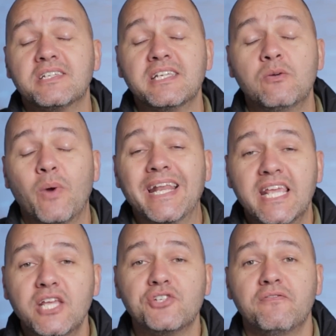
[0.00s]
see when
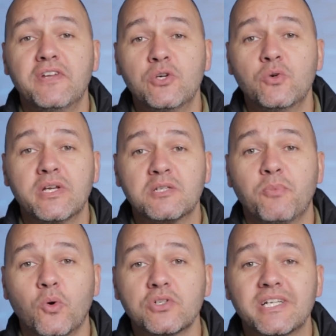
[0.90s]
each video is
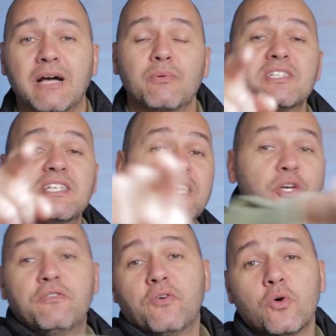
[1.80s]
posted. I will see
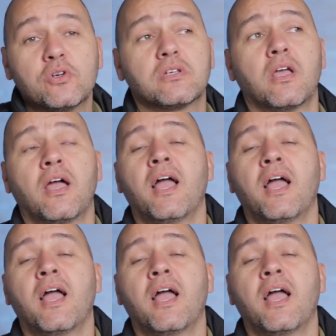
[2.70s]
you folks